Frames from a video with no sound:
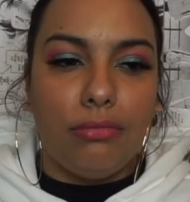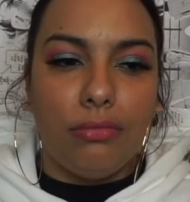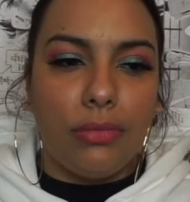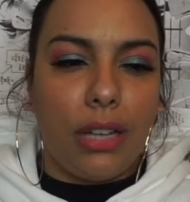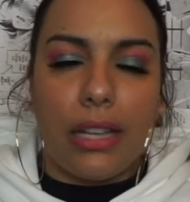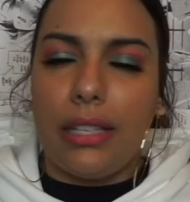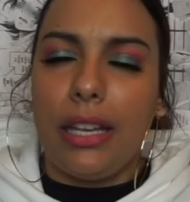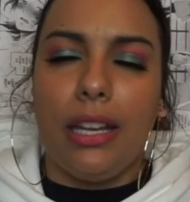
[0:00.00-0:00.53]

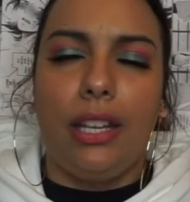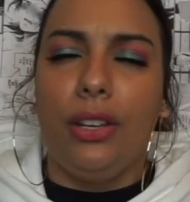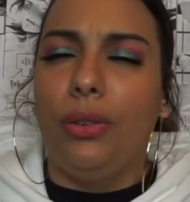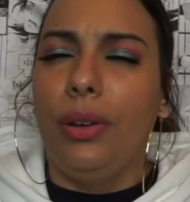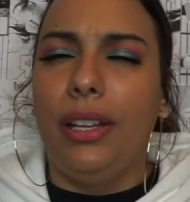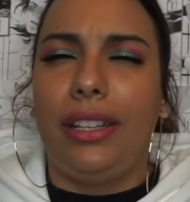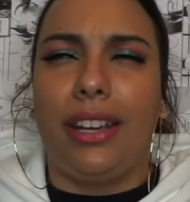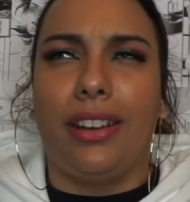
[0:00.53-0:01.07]
I say
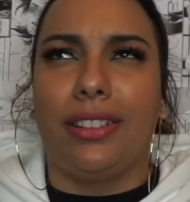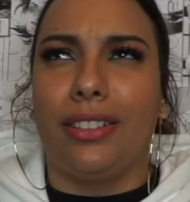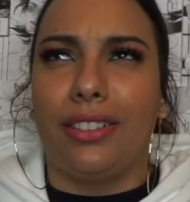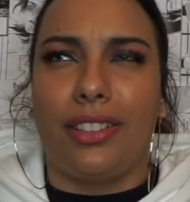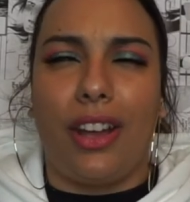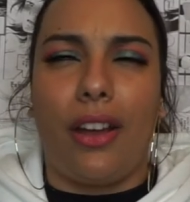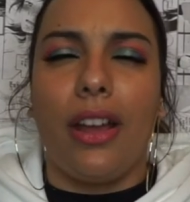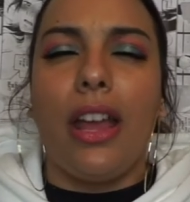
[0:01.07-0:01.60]
Yuri characters,
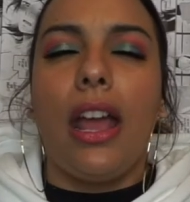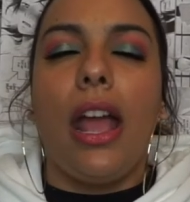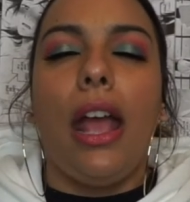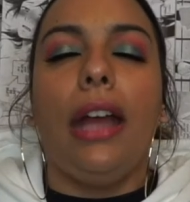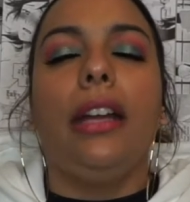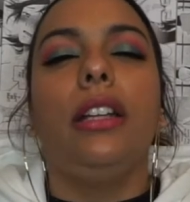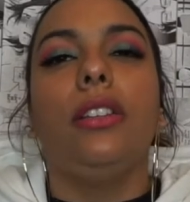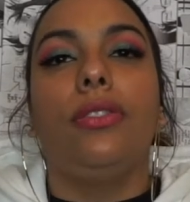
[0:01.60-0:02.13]
yeah.
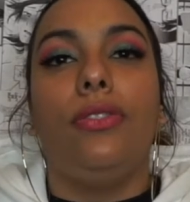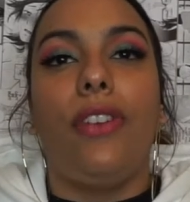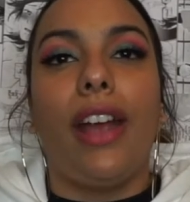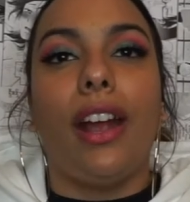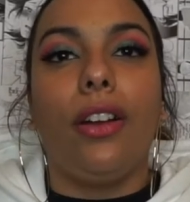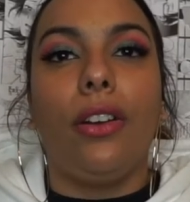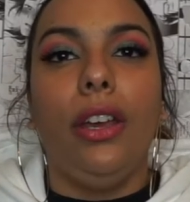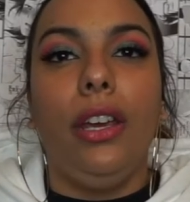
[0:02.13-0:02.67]
It is
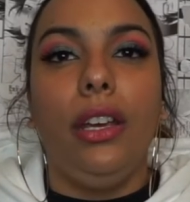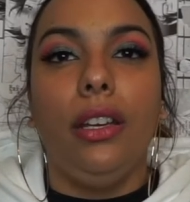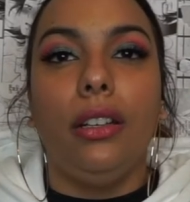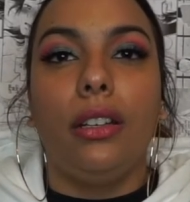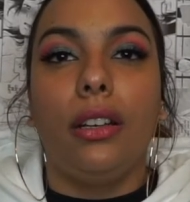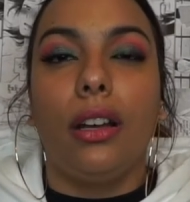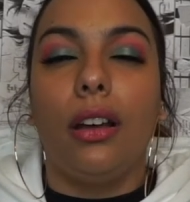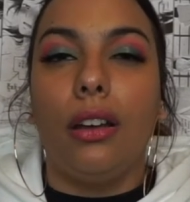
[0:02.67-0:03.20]
very,
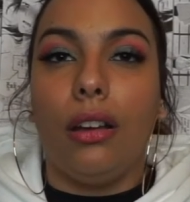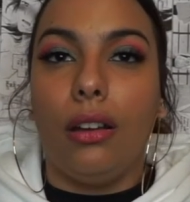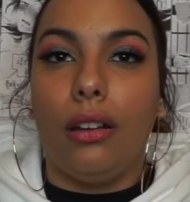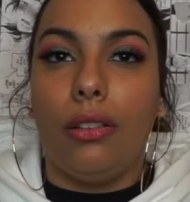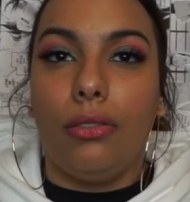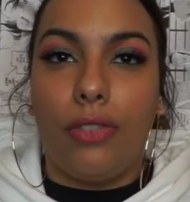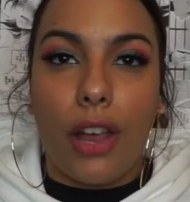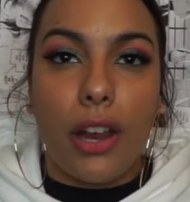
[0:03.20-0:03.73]

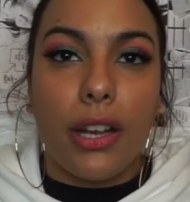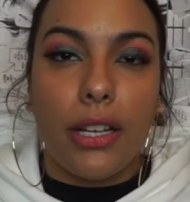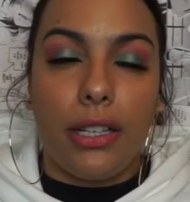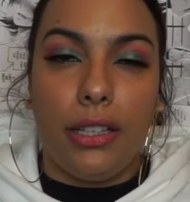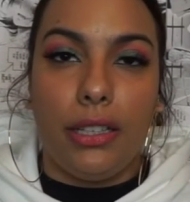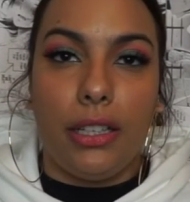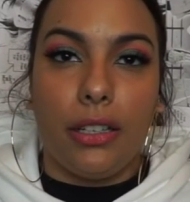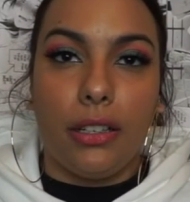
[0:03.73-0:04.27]
very
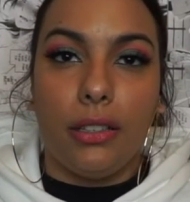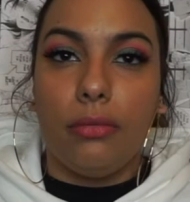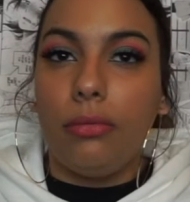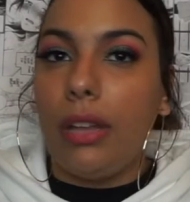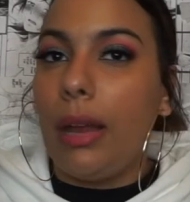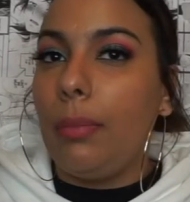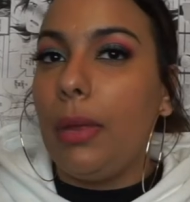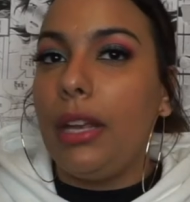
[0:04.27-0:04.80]
clear.
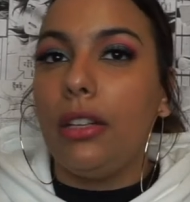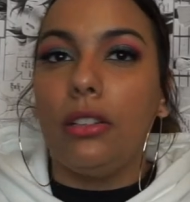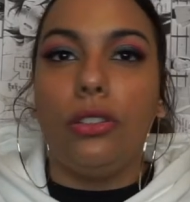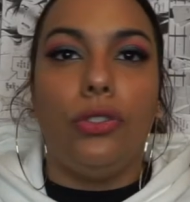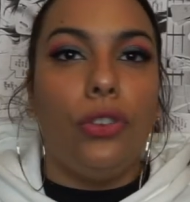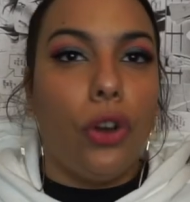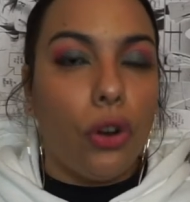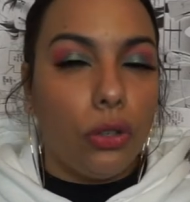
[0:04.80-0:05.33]
They make
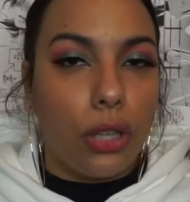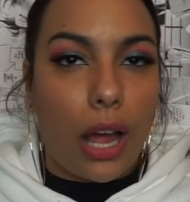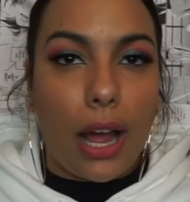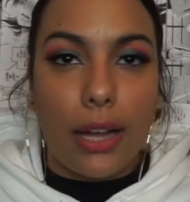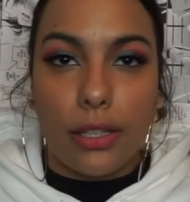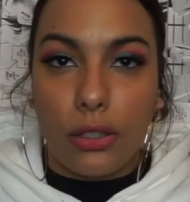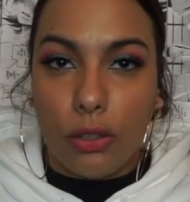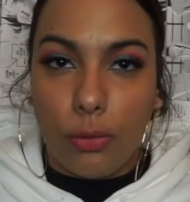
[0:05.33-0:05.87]
no
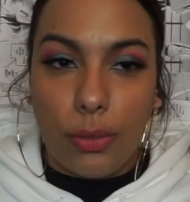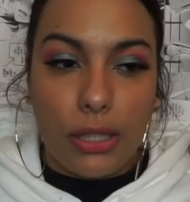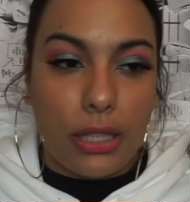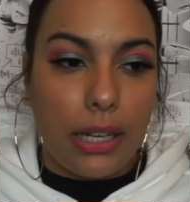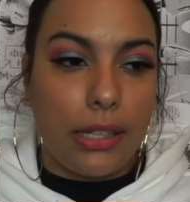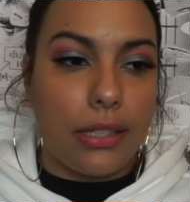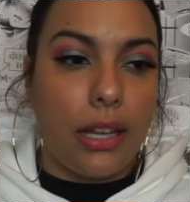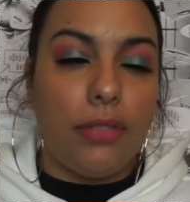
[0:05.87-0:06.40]
lies, no
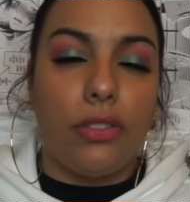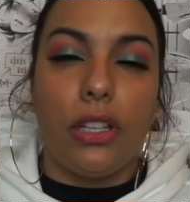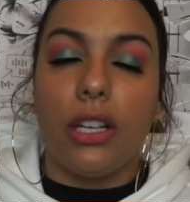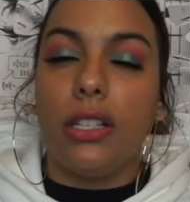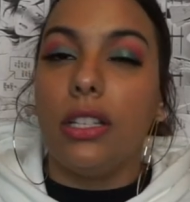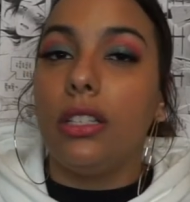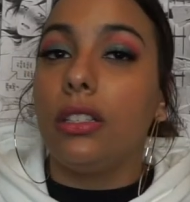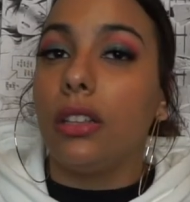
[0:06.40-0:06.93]
mistakes. They've
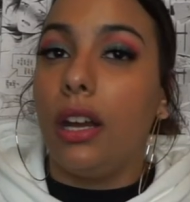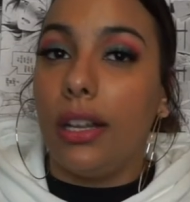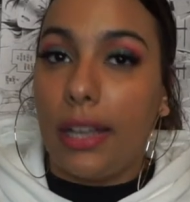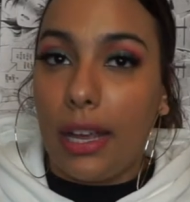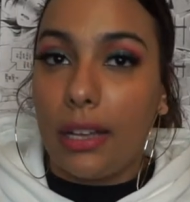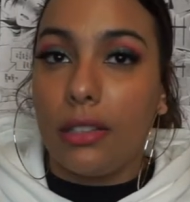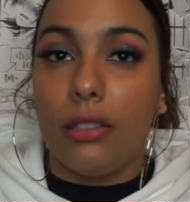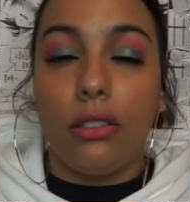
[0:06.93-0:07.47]
done this,
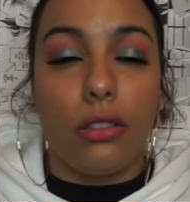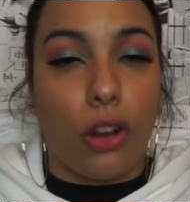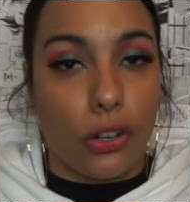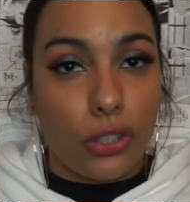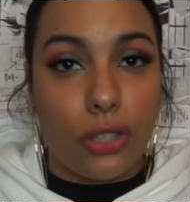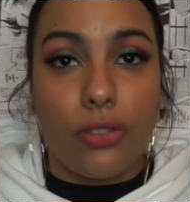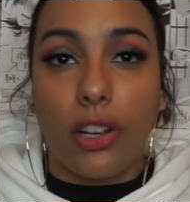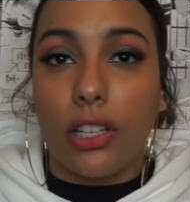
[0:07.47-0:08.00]
again,
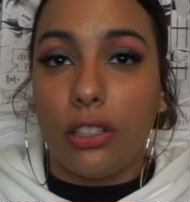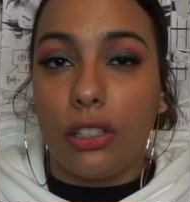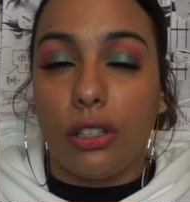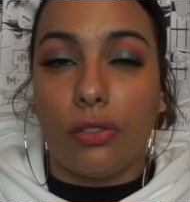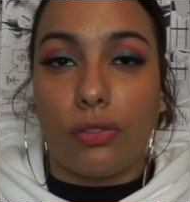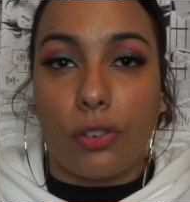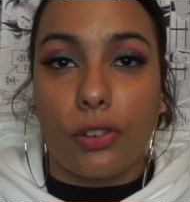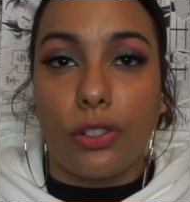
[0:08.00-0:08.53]
RG Veda is
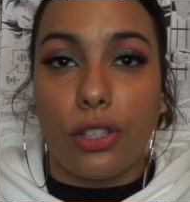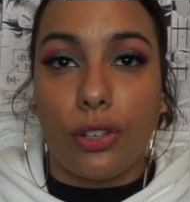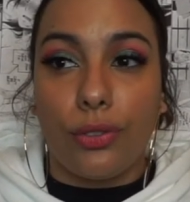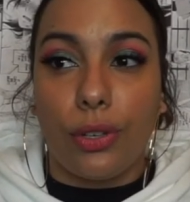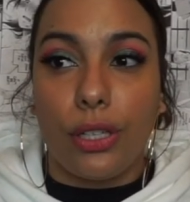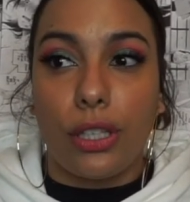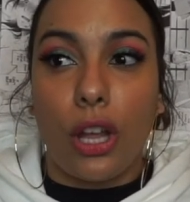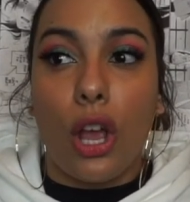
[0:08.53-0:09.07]
their first
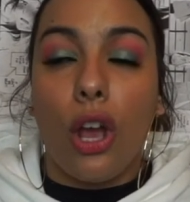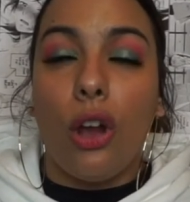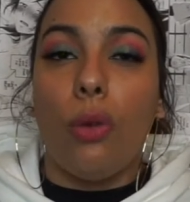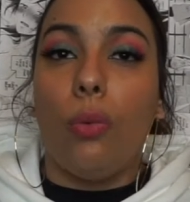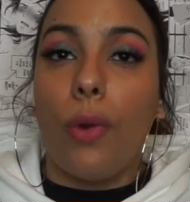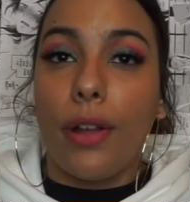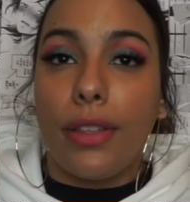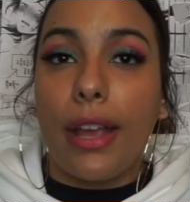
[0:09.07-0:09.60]
series
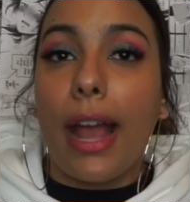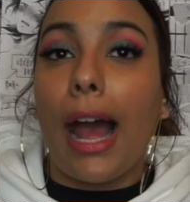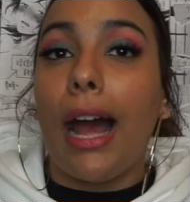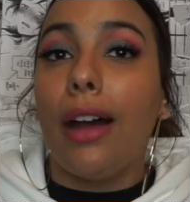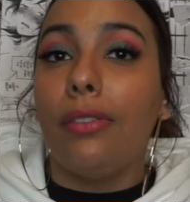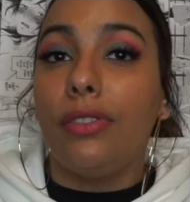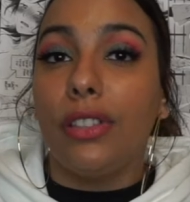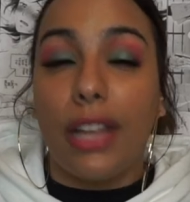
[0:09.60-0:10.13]
where they
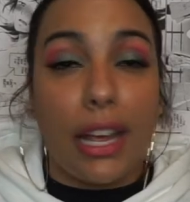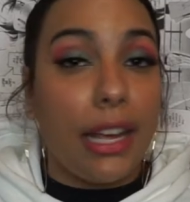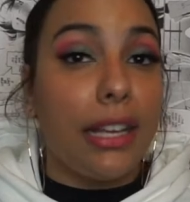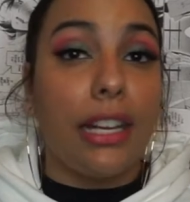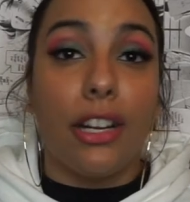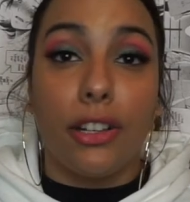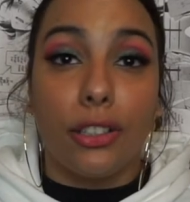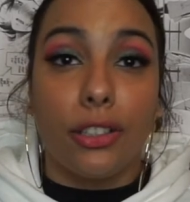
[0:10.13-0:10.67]
have gay
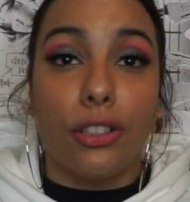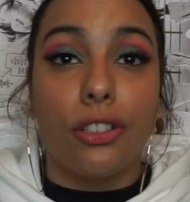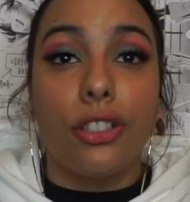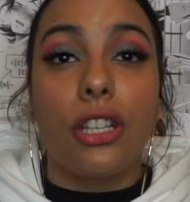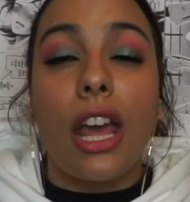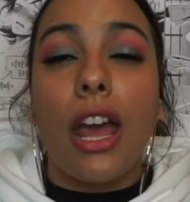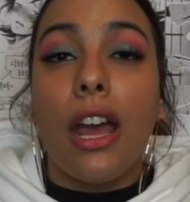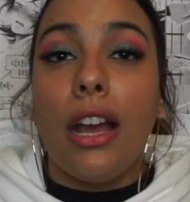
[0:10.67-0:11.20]
characters.